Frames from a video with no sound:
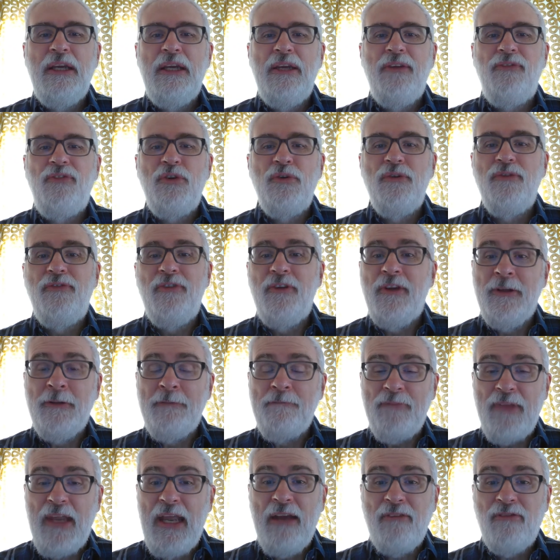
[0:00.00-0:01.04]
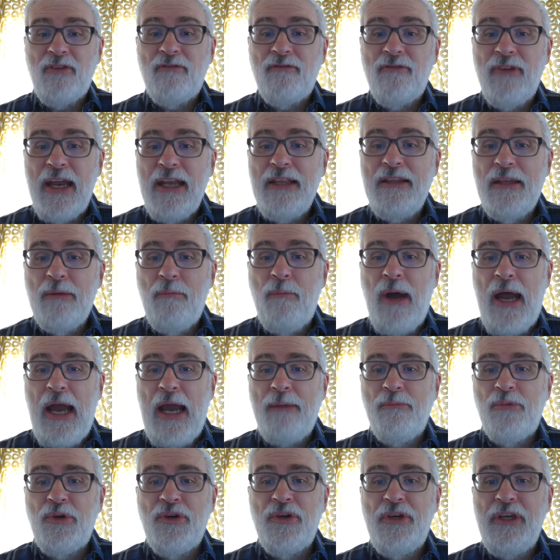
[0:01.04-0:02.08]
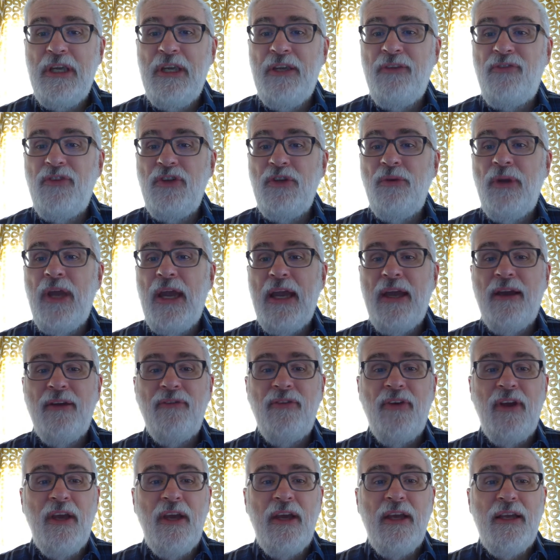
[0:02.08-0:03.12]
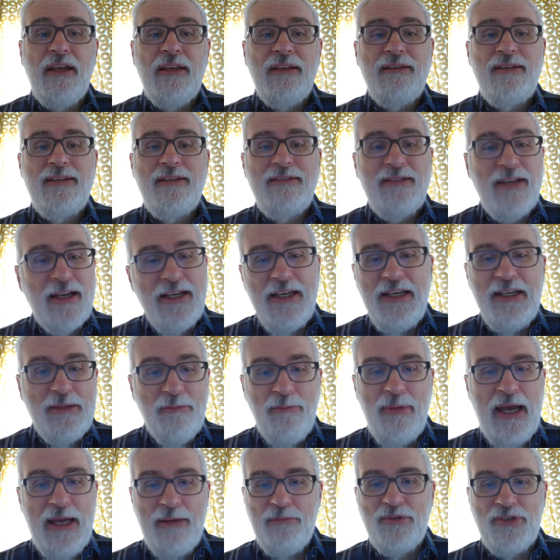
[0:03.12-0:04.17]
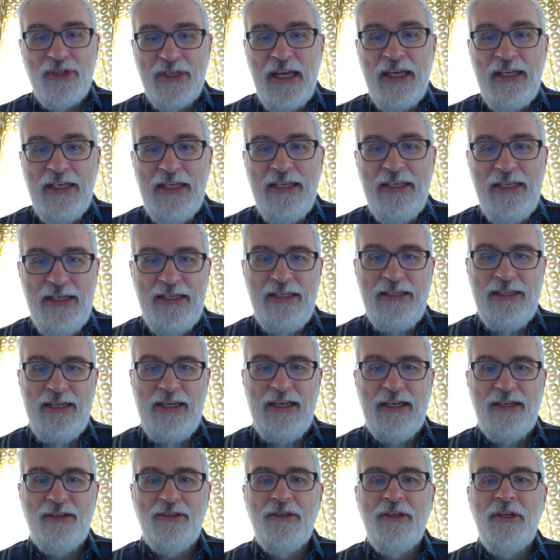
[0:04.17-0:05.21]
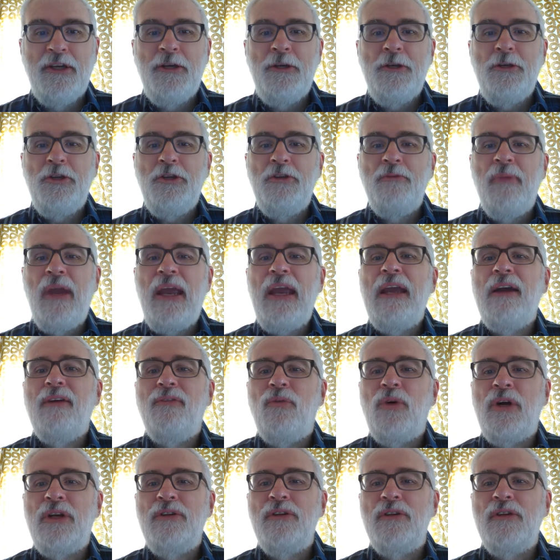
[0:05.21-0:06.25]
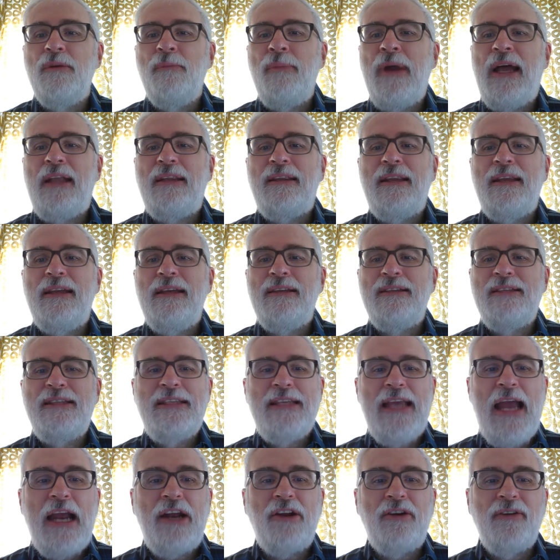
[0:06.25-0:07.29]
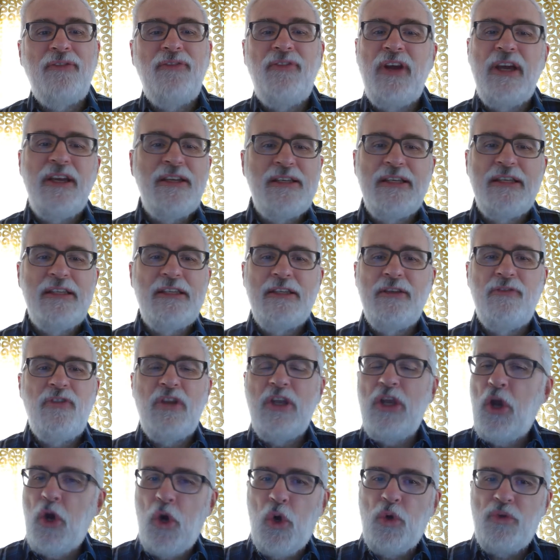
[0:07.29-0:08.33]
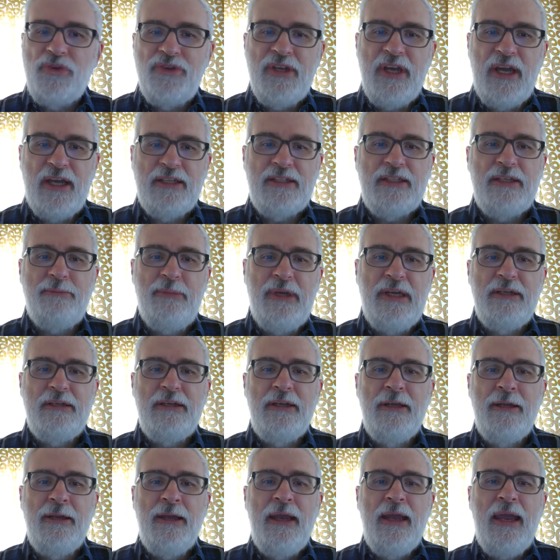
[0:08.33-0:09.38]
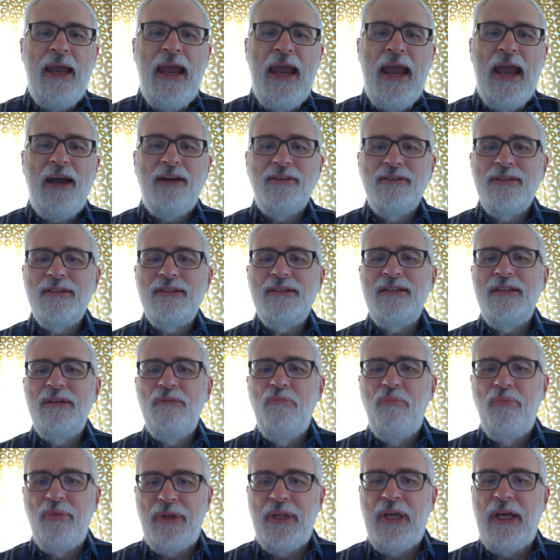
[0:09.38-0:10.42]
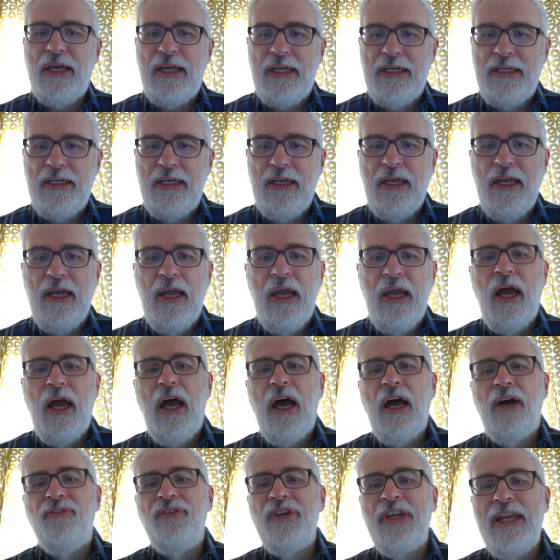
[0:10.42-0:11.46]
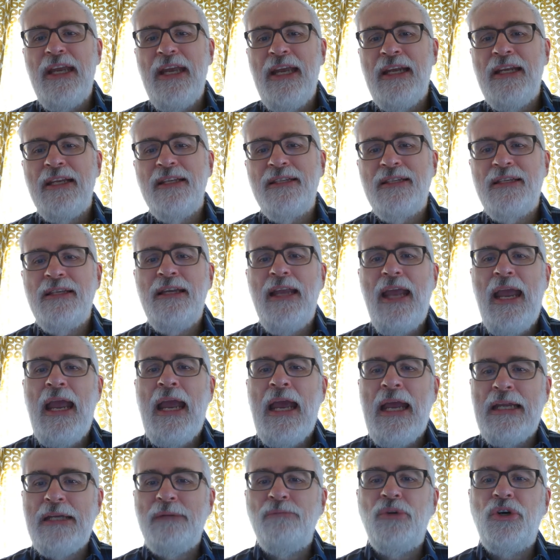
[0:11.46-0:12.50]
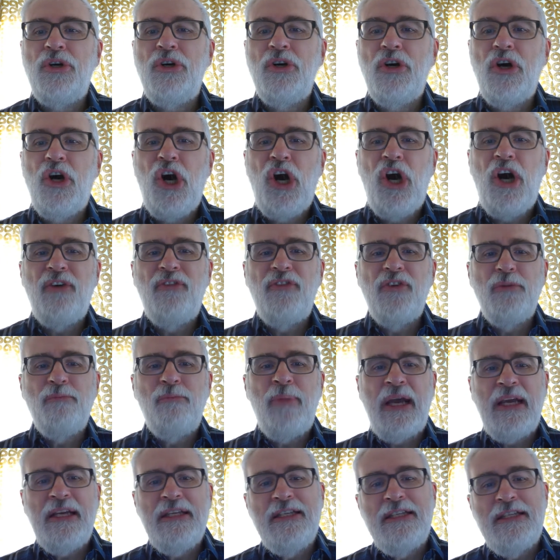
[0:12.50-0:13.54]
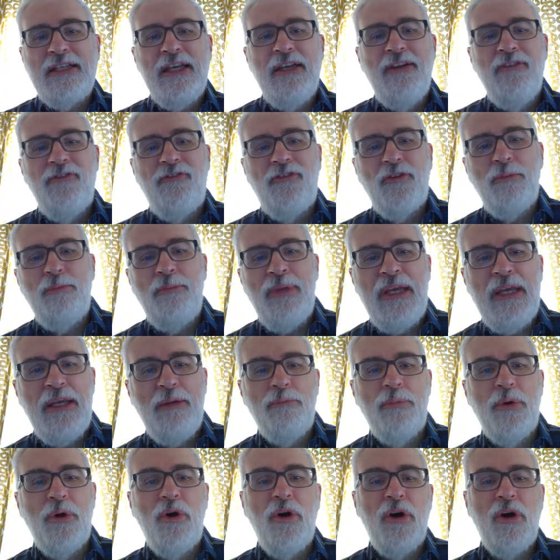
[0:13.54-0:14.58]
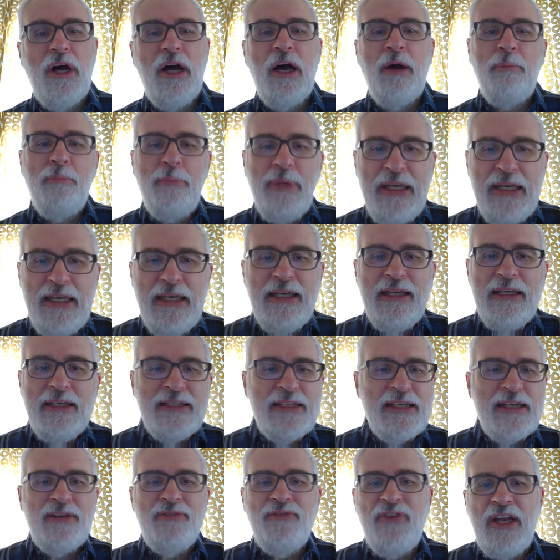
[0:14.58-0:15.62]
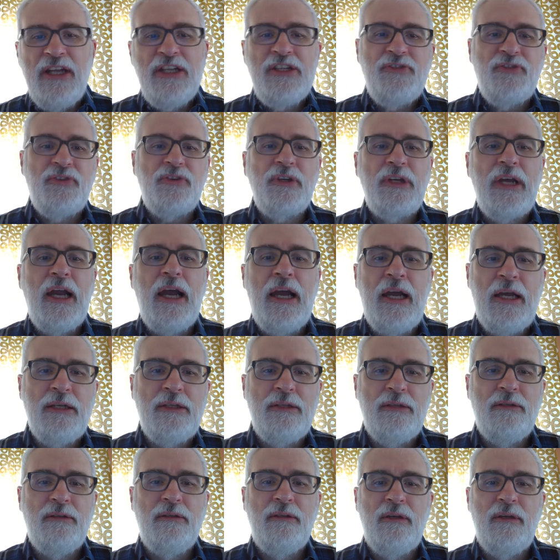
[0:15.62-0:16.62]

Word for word: If you've ever read the Bible, if you have studied the Bible in any detail, you may have wondered about the sacrifices of the Old Testament. How does the blood of an innocent animal offered by sinful people appease a vengeful God?